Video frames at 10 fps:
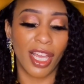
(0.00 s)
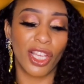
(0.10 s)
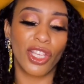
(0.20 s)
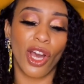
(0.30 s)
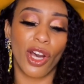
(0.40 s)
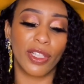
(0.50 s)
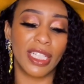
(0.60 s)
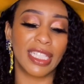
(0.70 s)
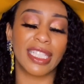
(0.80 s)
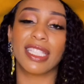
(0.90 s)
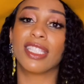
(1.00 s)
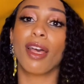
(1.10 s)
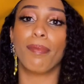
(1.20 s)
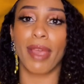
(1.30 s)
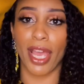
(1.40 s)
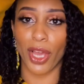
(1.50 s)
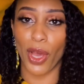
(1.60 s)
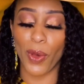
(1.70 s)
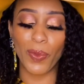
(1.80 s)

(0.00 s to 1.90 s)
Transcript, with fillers: Y'all, this is tobacco.